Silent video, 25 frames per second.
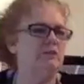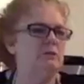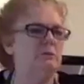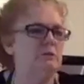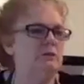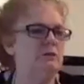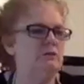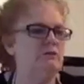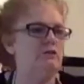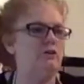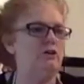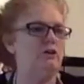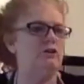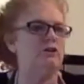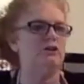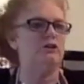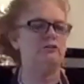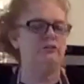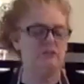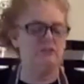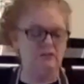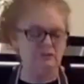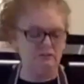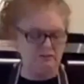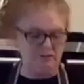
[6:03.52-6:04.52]
what you've got, because
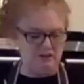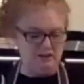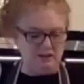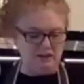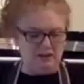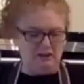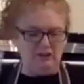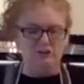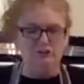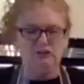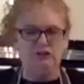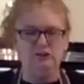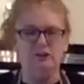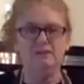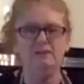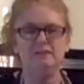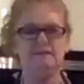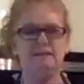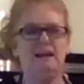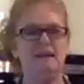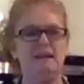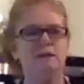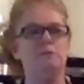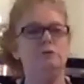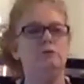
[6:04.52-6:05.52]
this
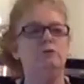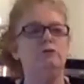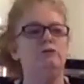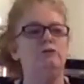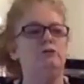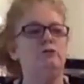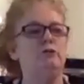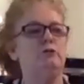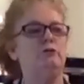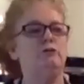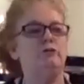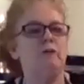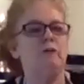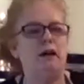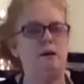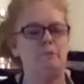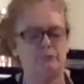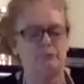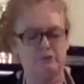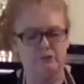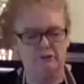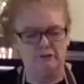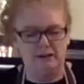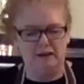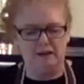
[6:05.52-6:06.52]
cheesecake will do for
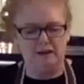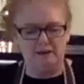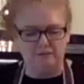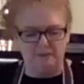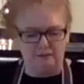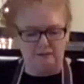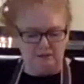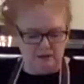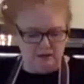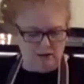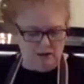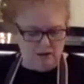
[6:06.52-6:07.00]
absolutely anything.